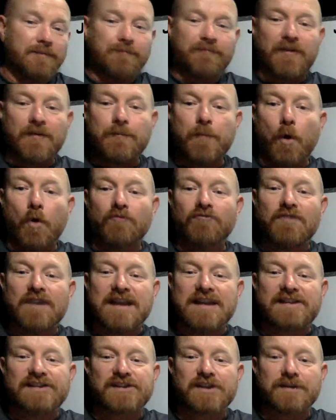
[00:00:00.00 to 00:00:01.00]
the more
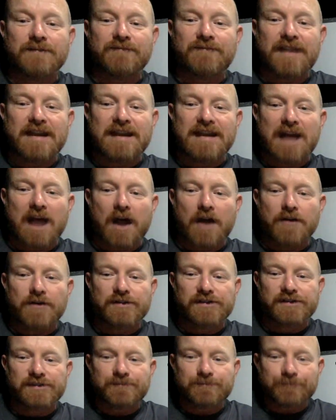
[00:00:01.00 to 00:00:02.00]
recent
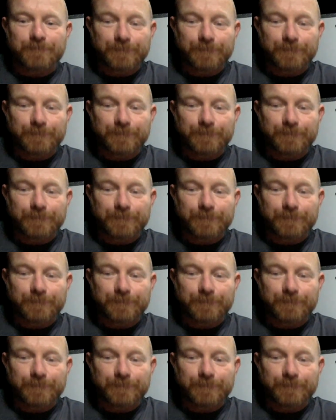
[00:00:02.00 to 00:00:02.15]
videos.